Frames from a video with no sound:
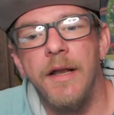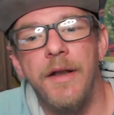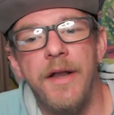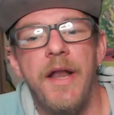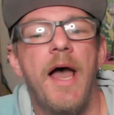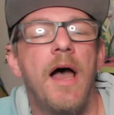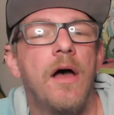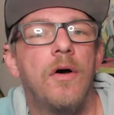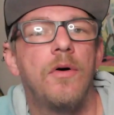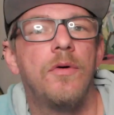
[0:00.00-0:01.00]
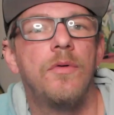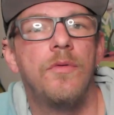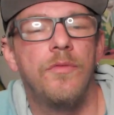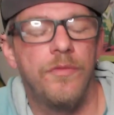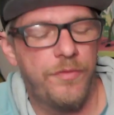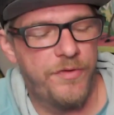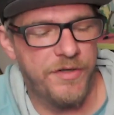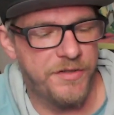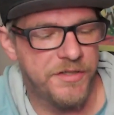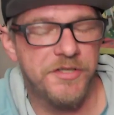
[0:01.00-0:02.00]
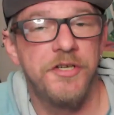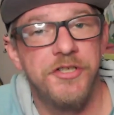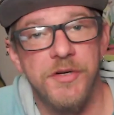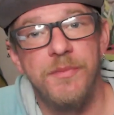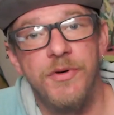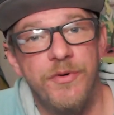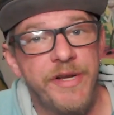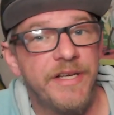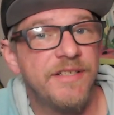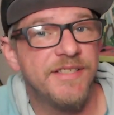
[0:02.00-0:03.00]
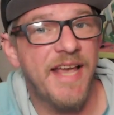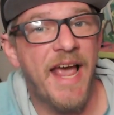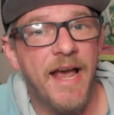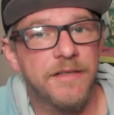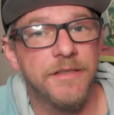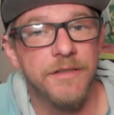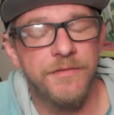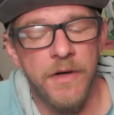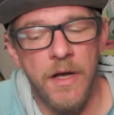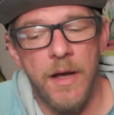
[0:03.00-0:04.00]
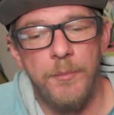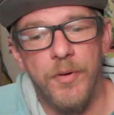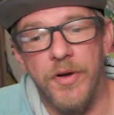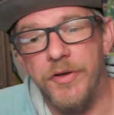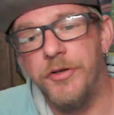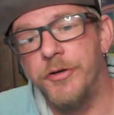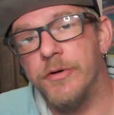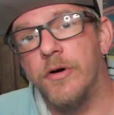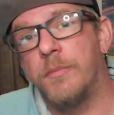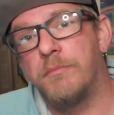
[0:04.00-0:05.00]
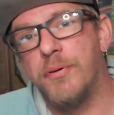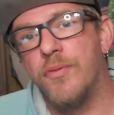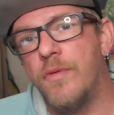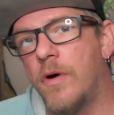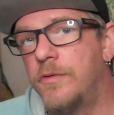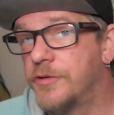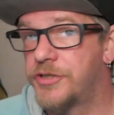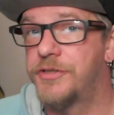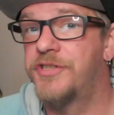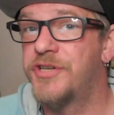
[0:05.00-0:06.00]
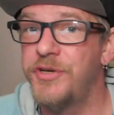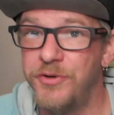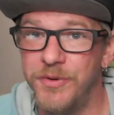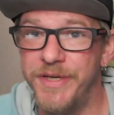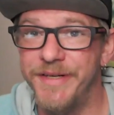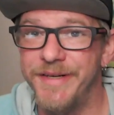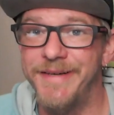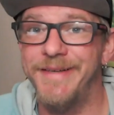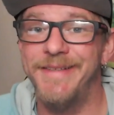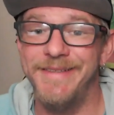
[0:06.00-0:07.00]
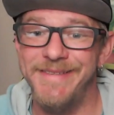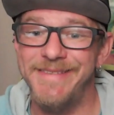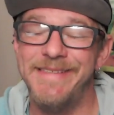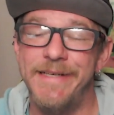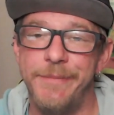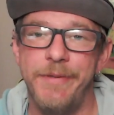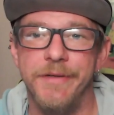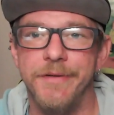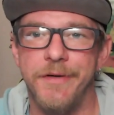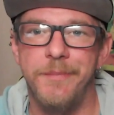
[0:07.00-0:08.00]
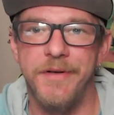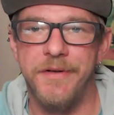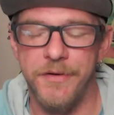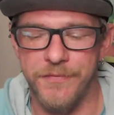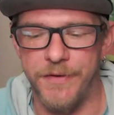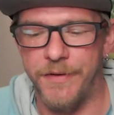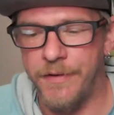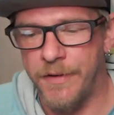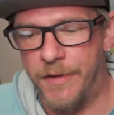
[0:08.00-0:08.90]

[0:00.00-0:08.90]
now the decision buoy is active, but your approach to it is going to be a little bit different.